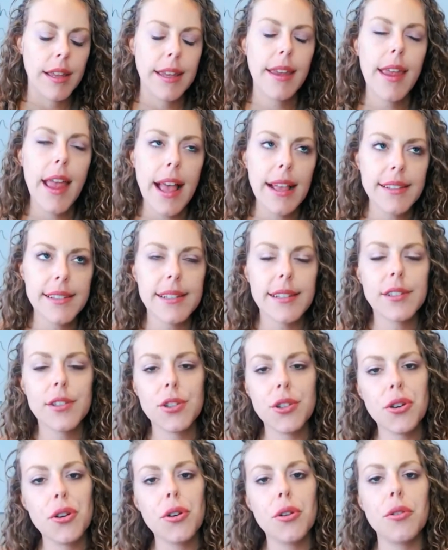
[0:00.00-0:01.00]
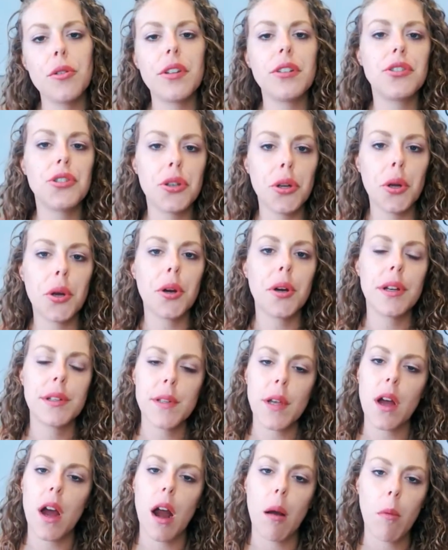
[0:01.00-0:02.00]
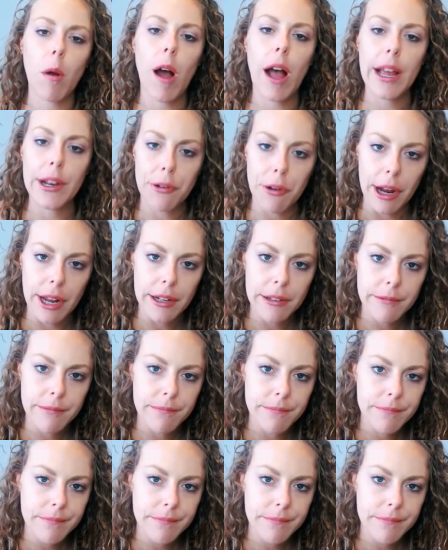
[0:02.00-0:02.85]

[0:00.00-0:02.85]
Yes, it's true that sugar is a carbohydrate.